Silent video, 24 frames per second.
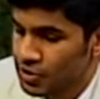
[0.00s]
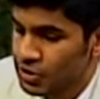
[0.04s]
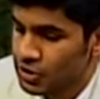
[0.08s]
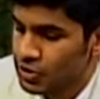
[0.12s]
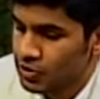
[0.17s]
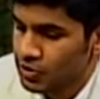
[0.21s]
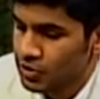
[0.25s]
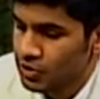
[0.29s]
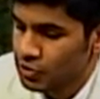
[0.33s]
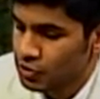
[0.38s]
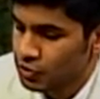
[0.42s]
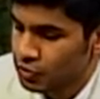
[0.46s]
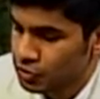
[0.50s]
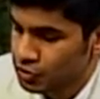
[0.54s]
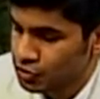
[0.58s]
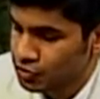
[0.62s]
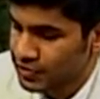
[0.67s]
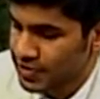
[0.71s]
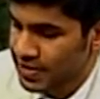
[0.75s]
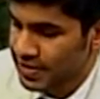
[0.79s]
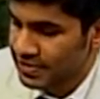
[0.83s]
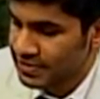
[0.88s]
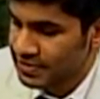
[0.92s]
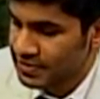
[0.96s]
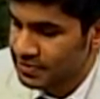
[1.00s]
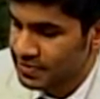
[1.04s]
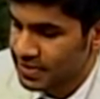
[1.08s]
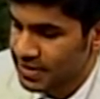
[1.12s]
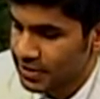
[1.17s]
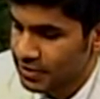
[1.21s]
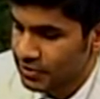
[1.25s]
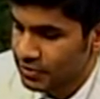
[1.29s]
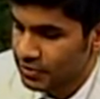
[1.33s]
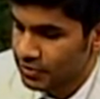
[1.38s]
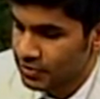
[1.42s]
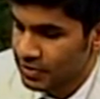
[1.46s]
we know across Trinidad and
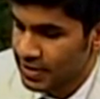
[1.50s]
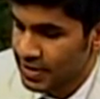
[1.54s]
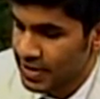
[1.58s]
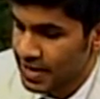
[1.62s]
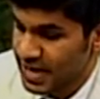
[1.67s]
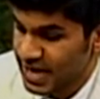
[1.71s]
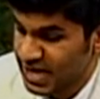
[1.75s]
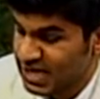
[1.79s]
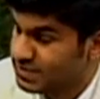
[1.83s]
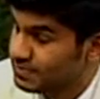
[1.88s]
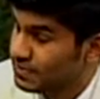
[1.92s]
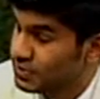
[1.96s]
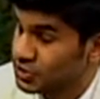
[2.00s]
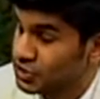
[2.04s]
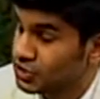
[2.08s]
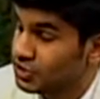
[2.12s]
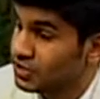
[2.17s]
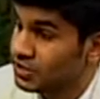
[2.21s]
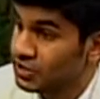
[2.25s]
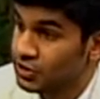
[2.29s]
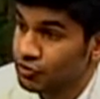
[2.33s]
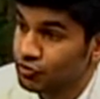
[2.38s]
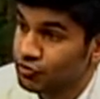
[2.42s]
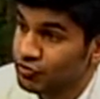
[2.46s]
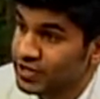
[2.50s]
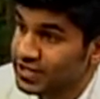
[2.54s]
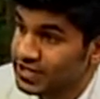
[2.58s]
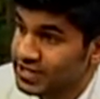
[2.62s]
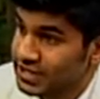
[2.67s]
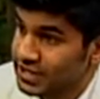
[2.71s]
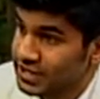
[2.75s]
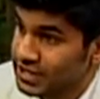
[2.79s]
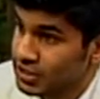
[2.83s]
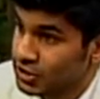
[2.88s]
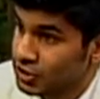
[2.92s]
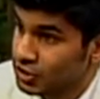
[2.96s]
Tobago, especially in the
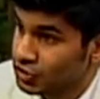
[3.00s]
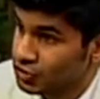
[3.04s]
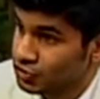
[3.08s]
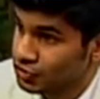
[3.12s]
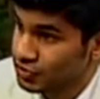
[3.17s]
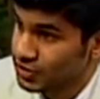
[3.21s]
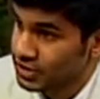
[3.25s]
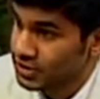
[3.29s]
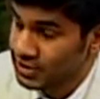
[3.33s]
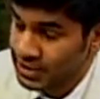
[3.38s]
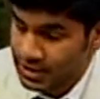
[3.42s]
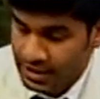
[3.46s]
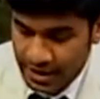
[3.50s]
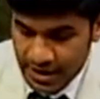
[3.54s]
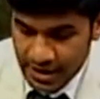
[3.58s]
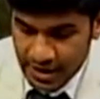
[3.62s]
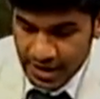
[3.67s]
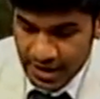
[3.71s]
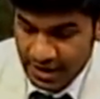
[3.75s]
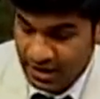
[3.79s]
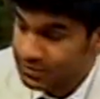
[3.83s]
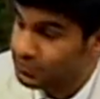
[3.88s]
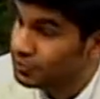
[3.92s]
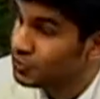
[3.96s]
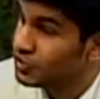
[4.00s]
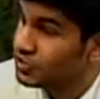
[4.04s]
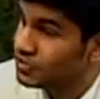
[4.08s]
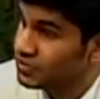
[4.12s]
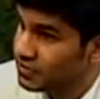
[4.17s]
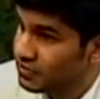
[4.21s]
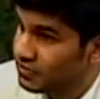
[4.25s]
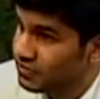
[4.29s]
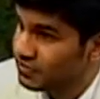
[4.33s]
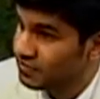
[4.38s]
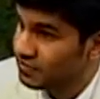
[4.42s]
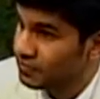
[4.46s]
retail industry, it's pretty
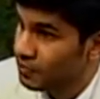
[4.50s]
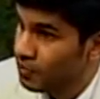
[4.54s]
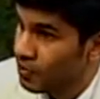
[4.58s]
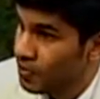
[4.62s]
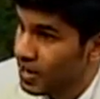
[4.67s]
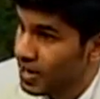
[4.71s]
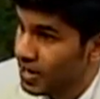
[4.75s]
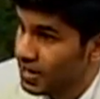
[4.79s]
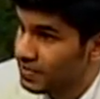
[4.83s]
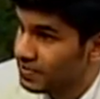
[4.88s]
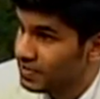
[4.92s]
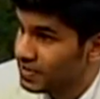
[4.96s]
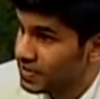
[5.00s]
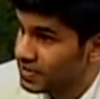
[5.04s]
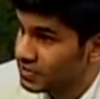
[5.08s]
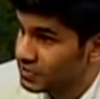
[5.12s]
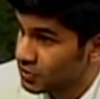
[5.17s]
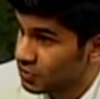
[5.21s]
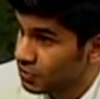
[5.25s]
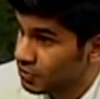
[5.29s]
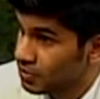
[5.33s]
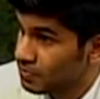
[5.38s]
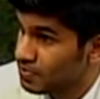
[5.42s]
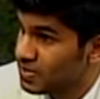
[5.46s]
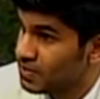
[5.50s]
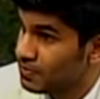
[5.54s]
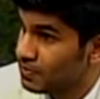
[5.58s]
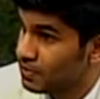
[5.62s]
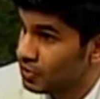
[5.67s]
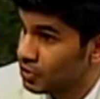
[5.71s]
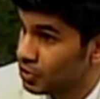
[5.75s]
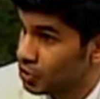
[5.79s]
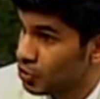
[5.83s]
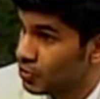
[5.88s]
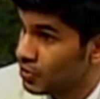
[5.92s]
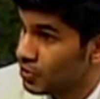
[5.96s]
tough. Why? Because a lot of
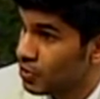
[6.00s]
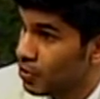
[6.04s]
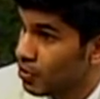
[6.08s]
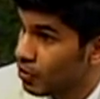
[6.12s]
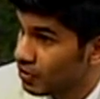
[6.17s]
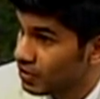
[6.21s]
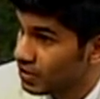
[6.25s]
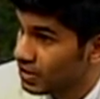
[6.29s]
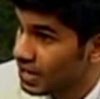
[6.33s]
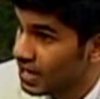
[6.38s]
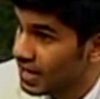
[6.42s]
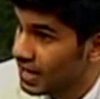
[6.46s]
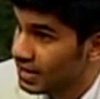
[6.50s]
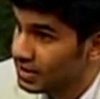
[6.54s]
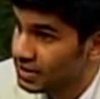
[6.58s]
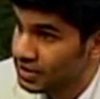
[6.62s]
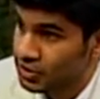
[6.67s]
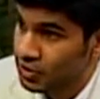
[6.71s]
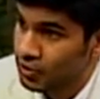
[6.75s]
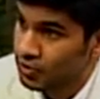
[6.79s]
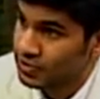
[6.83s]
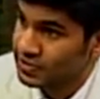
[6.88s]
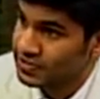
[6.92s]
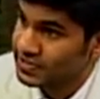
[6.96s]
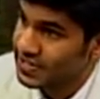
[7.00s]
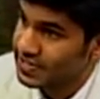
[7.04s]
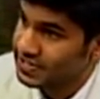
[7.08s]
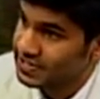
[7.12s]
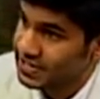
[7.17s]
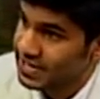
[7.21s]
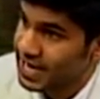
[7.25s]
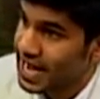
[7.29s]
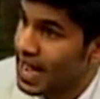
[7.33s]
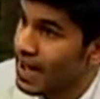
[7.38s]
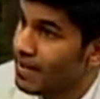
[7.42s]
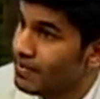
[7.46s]
people are going online, they go on sites
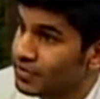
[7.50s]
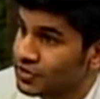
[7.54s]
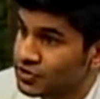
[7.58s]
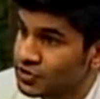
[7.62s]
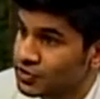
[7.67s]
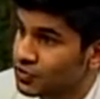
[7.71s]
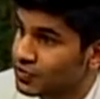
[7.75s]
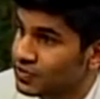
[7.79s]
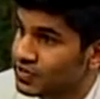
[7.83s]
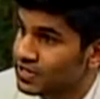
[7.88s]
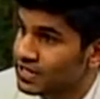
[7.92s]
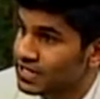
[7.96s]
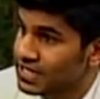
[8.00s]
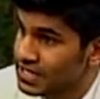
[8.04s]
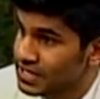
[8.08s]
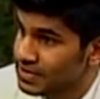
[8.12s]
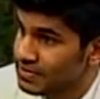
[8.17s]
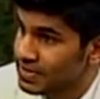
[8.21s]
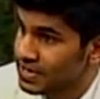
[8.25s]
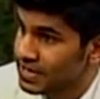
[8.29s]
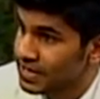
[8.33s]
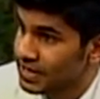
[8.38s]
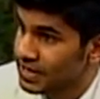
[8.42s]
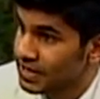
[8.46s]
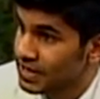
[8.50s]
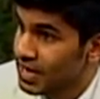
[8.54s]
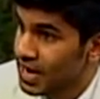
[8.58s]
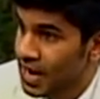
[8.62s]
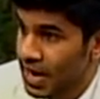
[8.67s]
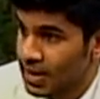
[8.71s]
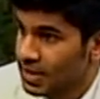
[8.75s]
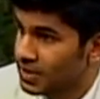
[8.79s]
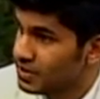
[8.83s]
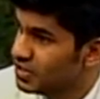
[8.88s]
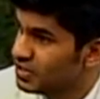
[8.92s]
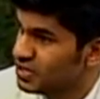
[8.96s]
like Amazon and eBay,
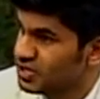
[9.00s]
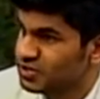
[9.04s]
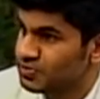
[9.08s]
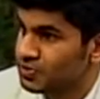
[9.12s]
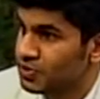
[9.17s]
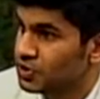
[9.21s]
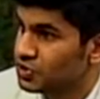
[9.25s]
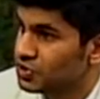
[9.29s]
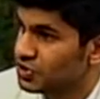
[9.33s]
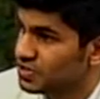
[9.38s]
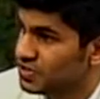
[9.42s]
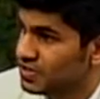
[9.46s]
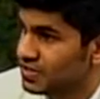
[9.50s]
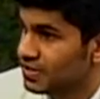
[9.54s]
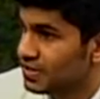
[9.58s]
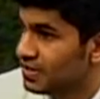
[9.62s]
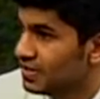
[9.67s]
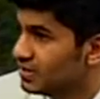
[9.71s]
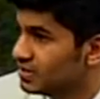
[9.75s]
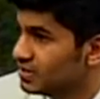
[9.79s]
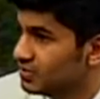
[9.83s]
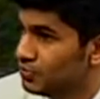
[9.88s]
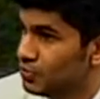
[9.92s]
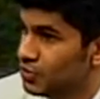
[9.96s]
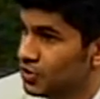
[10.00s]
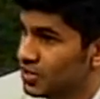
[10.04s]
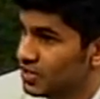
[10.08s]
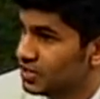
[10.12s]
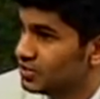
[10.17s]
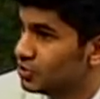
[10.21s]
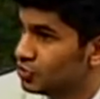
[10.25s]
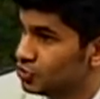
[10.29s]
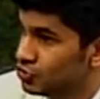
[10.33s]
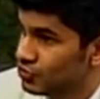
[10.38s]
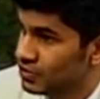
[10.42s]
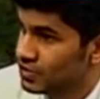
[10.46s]
and then they're just purchasing things and bringing it
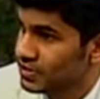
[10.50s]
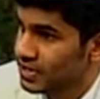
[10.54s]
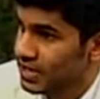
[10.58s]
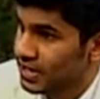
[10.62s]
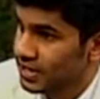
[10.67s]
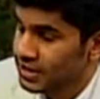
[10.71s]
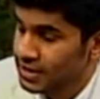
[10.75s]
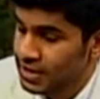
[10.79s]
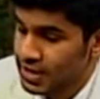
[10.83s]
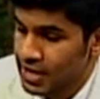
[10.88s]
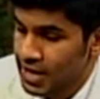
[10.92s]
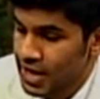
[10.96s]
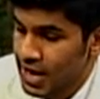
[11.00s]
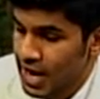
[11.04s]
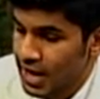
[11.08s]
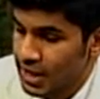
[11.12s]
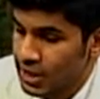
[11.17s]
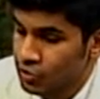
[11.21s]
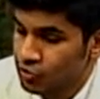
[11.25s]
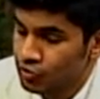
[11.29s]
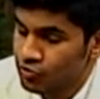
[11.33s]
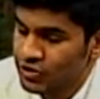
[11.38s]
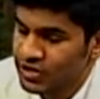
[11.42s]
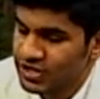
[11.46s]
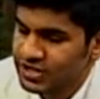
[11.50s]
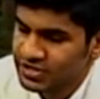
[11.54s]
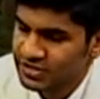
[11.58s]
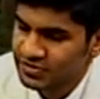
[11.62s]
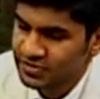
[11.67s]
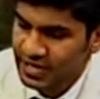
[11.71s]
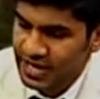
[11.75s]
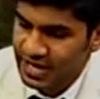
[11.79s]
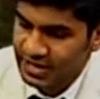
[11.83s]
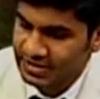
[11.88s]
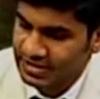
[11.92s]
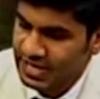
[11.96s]
into Trinidad. And the
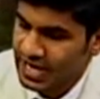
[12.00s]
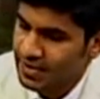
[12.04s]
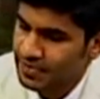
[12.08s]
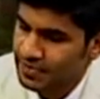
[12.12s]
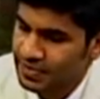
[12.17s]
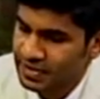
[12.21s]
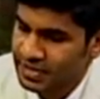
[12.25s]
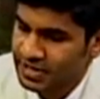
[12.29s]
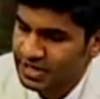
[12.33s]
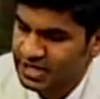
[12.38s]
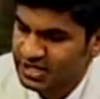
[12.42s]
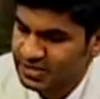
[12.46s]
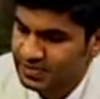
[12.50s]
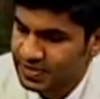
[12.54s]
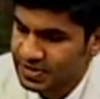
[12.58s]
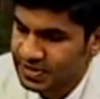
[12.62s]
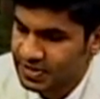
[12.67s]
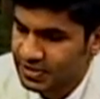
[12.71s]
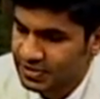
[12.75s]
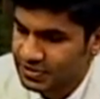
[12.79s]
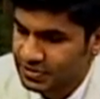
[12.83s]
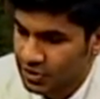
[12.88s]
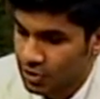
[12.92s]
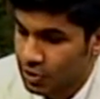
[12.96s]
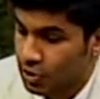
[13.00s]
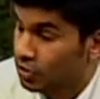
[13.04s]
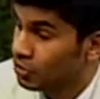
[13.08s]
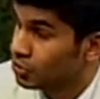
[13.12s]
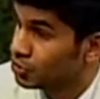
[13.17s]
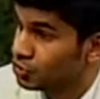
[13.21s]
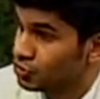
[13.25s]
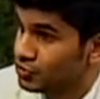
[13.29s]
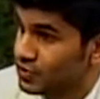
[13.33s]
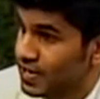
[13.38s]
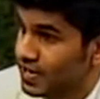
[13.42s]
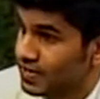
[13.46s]
reason that's happening is because a lot
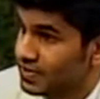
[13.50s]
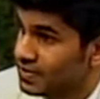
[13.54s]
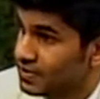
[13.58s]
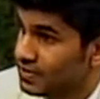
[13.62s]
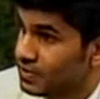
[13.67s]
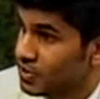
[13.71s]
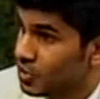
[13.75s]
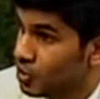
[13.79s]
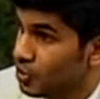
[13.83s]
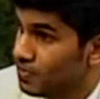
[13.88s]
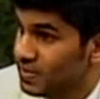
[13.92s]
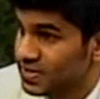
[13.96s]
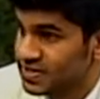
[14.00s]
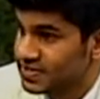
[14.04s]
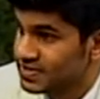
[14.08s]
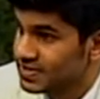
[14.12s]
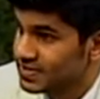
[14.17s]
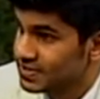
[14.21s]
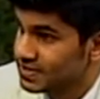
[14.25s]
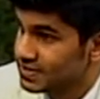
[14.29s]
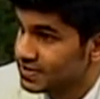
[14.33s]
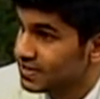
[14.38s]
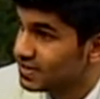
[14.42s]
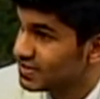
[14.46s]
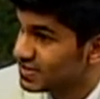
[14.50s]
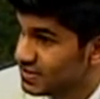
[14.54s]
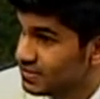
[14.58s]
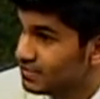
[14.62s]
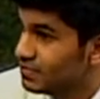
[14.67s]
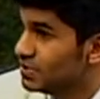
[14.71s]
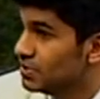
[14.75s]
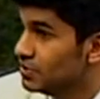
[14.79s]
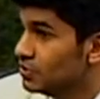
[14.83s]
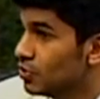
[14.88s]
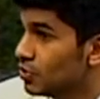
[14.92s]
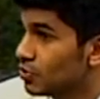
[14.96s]
of Trinidad and Tobago businesses are
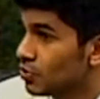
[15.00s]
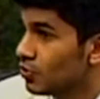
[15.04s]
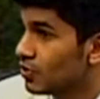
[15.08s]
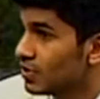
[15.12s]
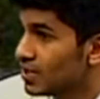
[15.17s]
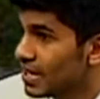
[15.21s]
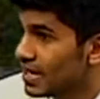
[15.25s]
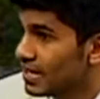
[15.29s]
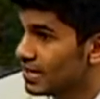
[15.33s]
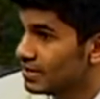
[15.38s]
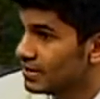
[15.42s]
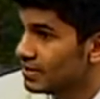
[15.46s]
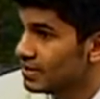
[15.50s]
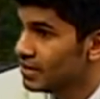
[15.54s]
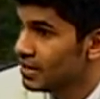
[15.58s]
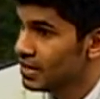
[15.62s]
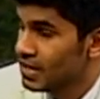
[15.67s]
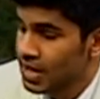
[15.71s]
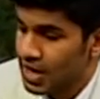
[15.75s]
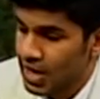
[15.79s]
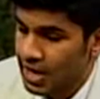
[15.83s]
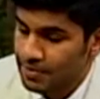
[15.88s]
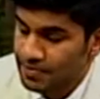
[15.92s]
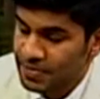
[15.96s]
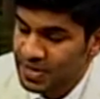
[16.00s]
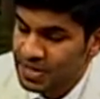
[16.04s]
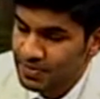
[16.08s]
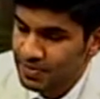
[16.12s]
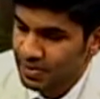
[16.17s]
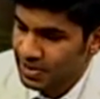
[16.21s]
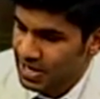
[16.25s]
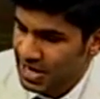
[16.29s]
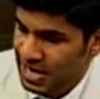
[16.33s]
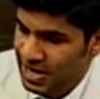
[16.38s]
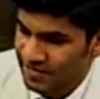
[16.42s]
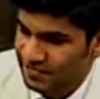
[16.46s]
simply not online. And
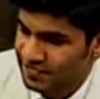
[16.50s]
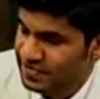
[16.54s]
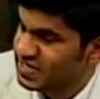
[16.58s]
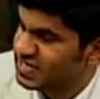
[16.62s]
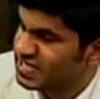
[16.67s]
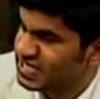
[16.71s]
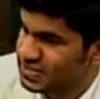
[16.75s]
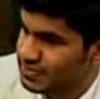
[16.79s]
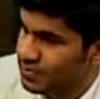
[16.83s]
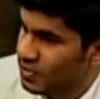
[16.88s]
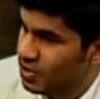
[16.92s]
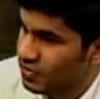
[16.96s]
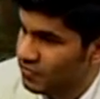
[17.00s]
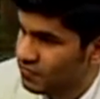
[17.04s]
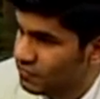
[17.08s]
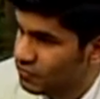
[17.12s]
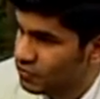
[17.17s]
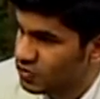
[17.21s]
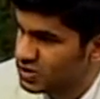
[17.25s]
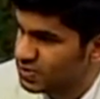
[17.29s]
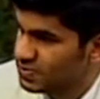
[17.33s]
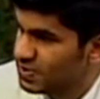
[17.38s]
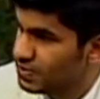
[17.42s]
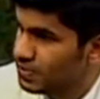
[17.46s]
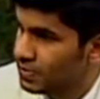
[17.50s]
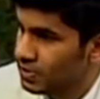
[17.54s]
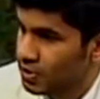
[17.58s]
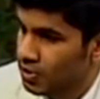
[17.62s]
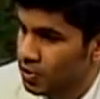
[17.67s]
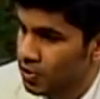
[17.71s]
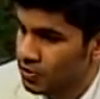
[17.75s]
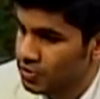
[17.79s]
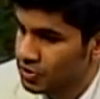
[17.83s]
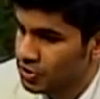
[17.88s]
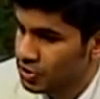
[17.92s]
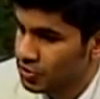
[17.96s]
people have these smartphones, people
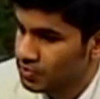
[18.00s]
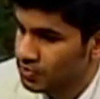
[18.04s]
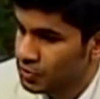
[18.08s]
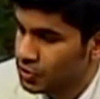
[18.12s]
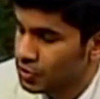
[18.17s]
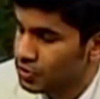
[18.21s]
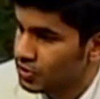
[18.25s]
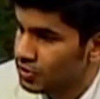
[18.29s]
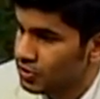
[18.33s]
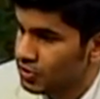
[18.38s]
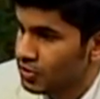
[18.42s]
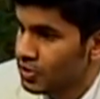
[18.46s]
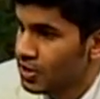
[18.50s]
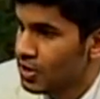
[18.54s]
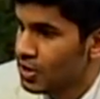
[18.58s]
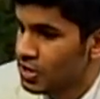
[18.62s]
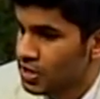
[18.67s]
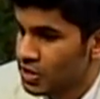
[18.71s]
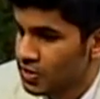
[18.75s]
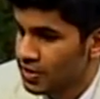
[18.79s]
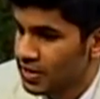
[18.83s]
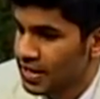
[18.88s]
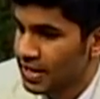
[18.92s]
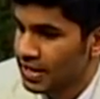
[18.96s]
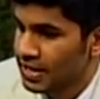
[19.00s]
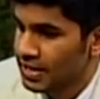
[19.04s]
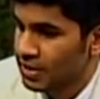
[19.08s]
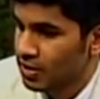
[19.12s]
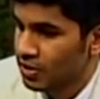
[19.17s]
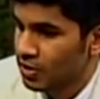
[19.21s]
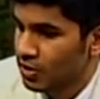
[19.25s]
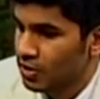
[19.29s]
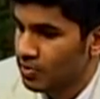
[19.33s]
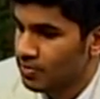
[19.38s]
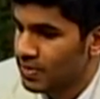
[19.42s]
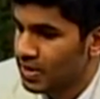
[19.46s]
are on the computer, you're getting
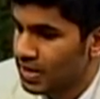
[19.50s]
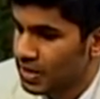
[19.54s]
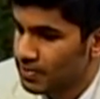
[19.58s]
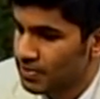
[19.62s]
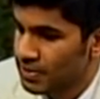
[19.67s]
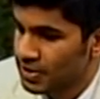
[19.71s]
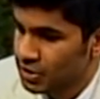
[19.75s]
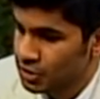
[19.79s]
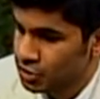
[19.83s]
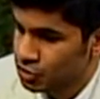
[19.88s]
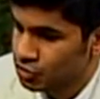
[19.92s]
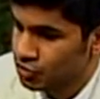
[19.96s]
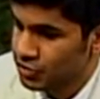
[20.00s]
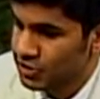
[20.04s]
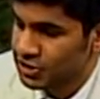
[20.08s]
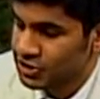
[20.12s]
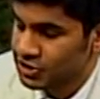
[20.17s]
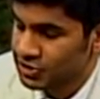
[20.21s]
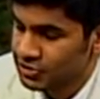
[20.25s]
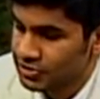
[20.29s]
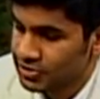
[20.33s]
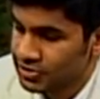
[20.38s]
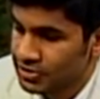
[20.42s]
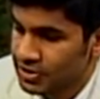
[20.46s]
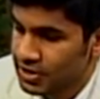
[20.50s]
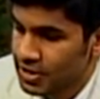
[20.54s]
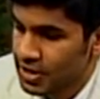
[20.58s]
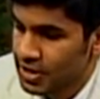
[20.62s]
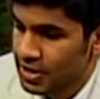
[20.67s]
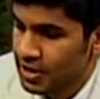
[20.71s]
a lot better penetration.